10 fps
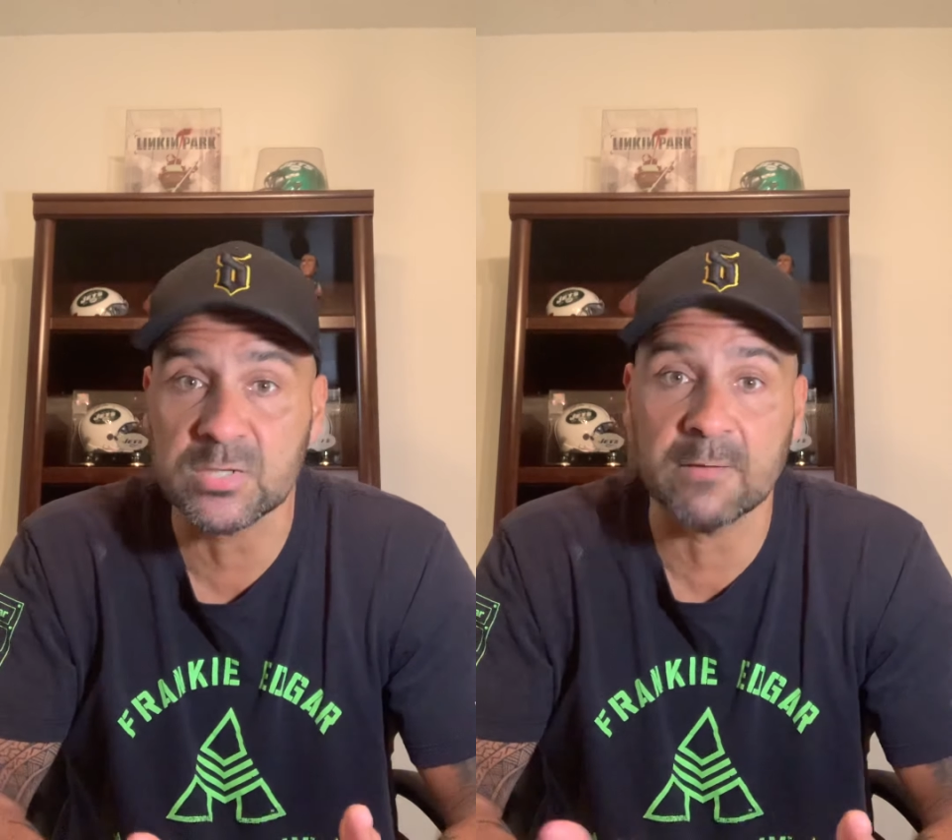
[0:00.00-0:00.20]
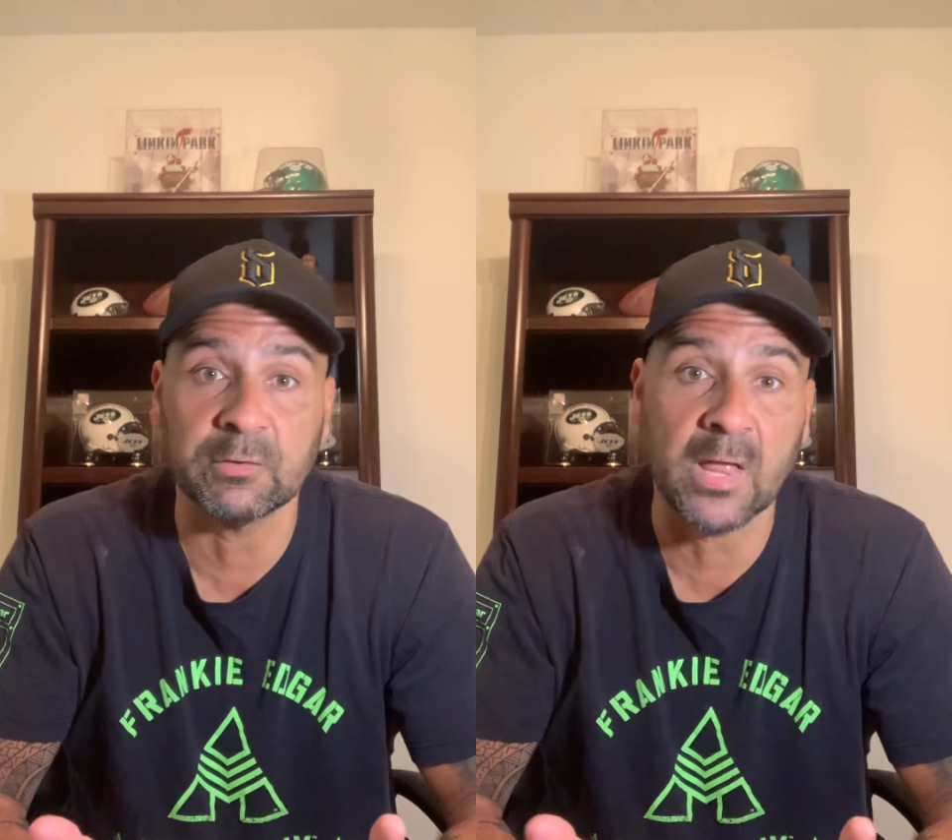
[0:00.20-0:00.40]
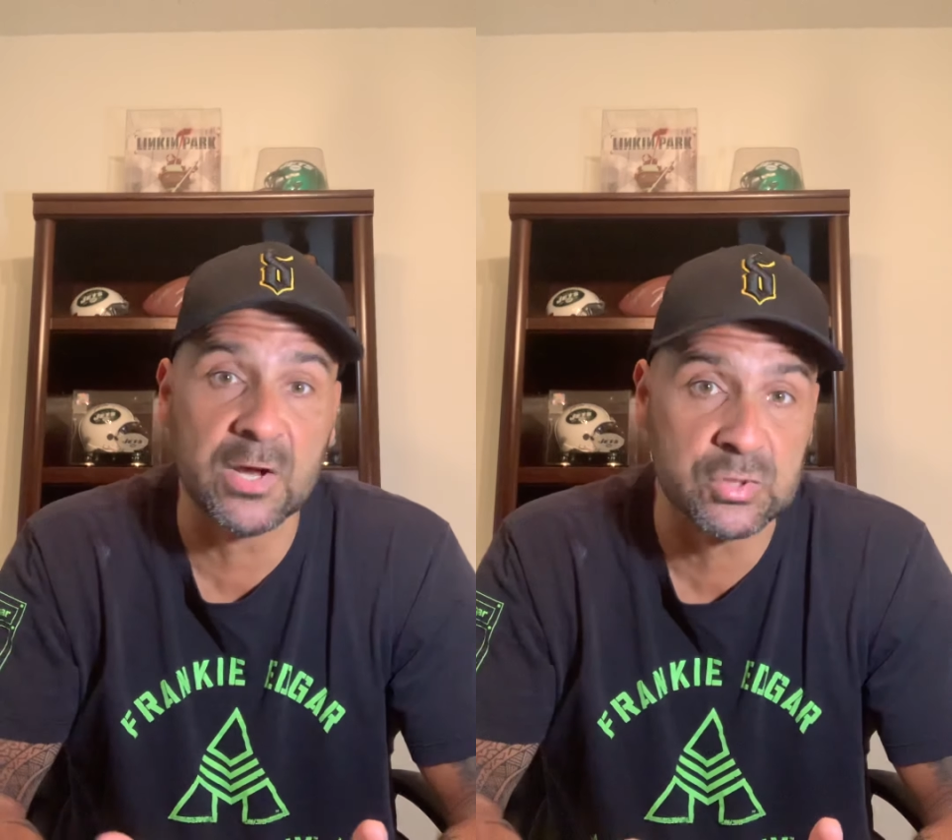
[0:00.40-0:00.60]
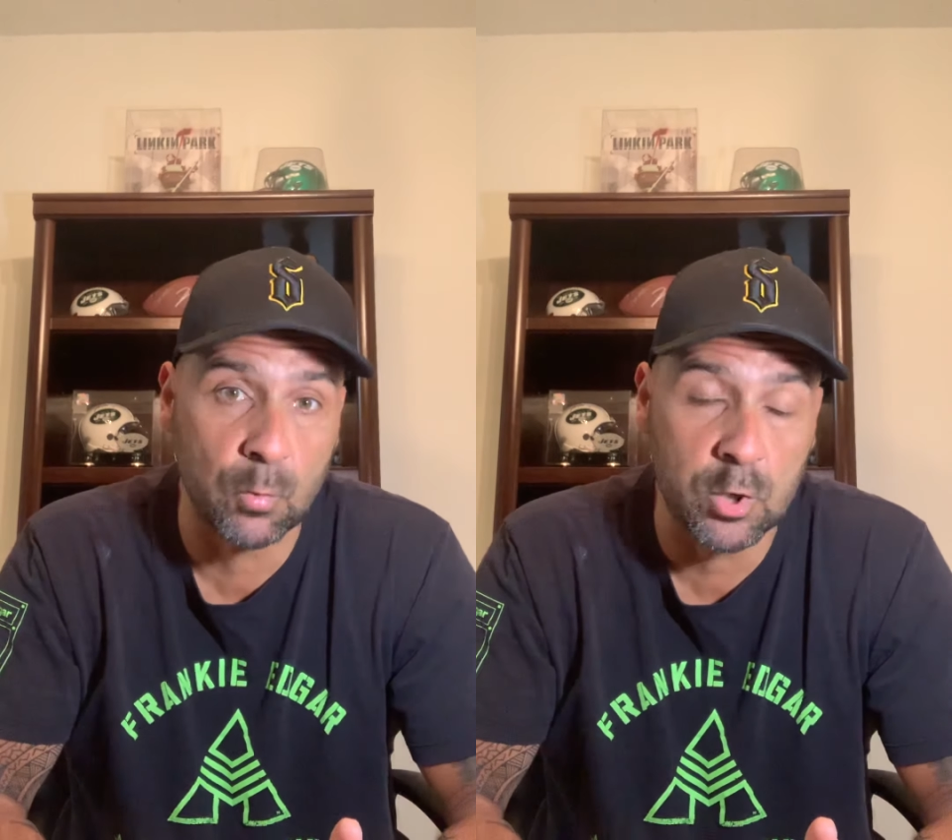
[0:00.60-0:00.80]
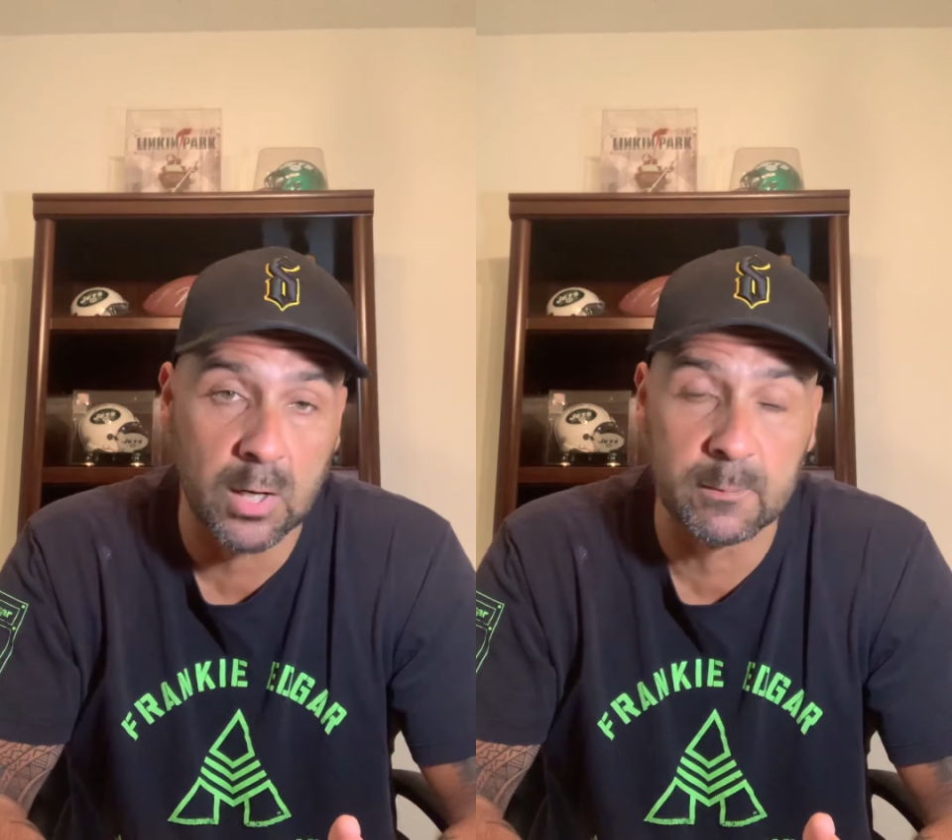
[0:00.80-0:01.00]
you have Elijah
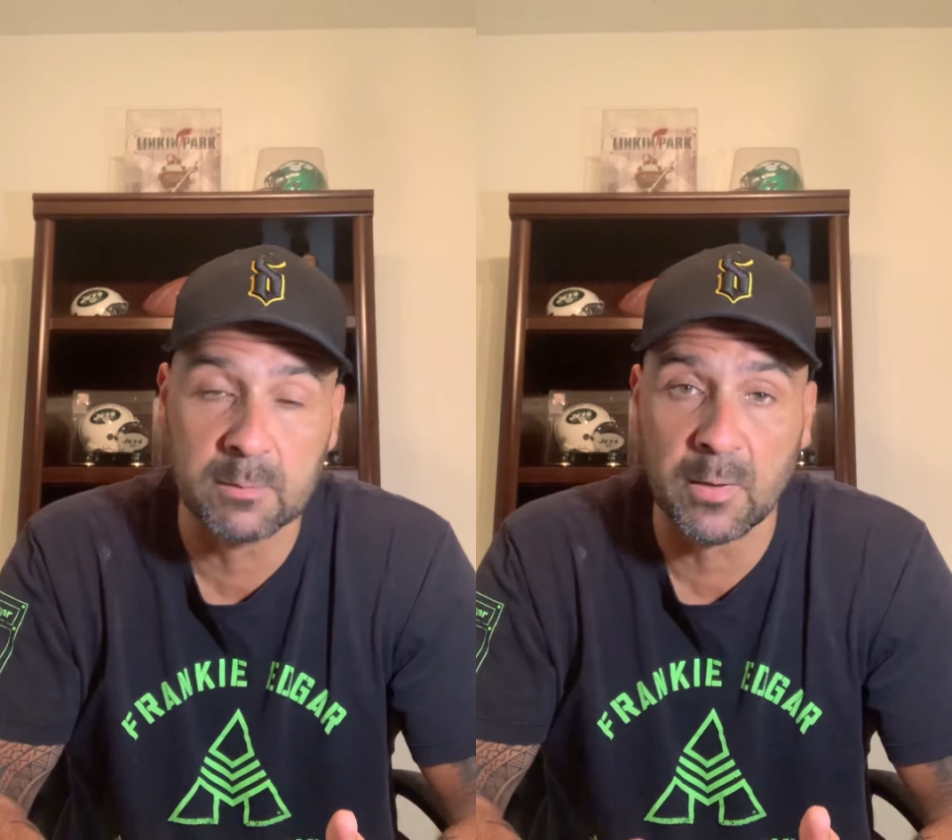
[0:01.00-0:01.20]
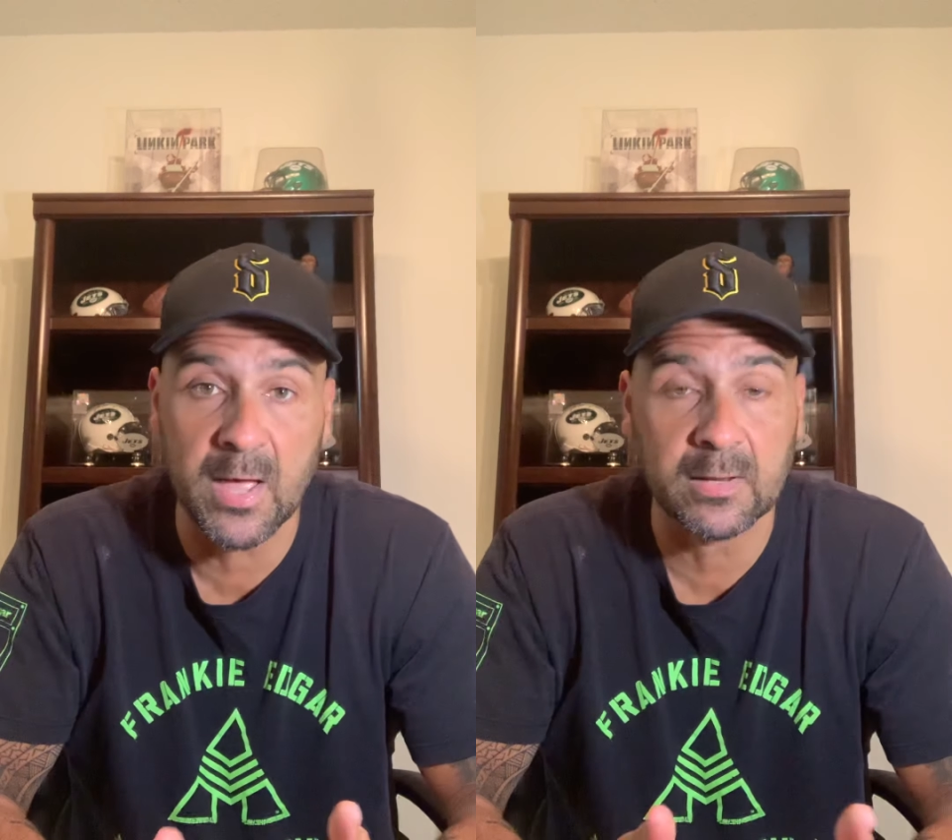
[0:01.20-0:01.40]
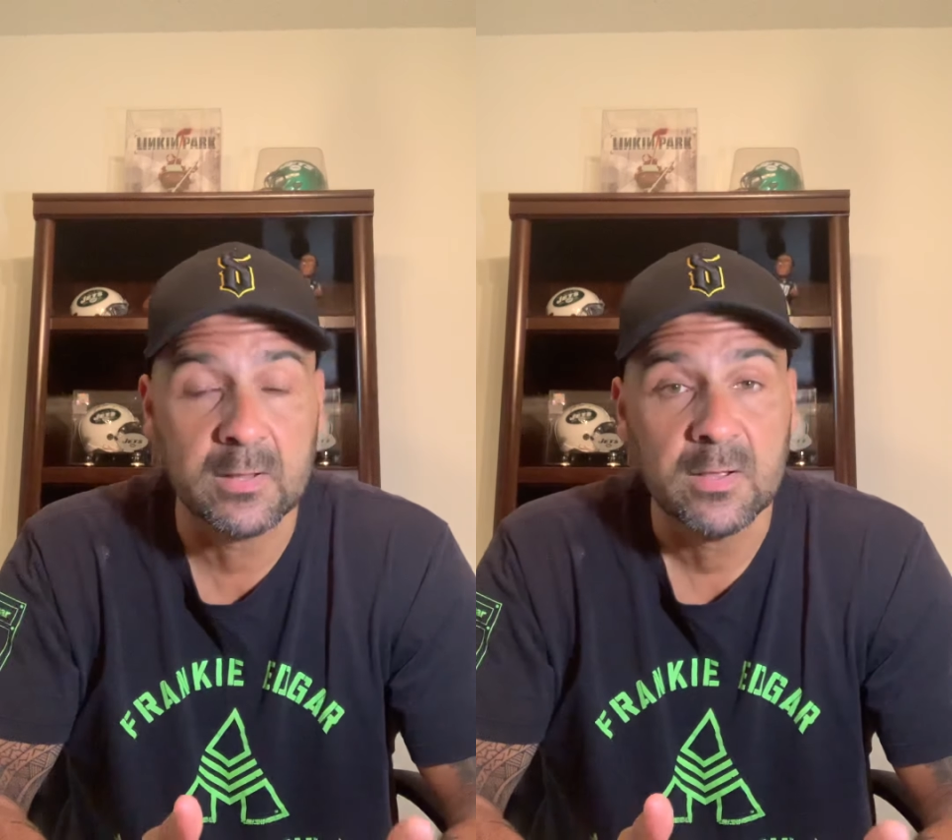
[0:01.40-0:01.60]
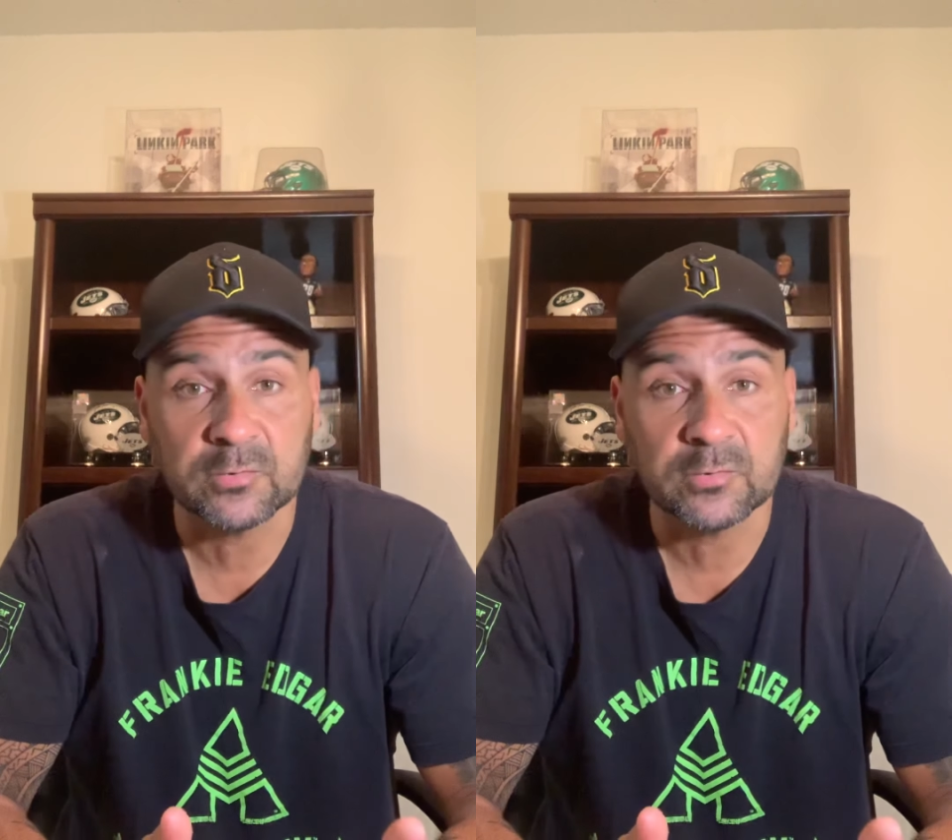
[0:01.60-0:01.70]
Moore coming back.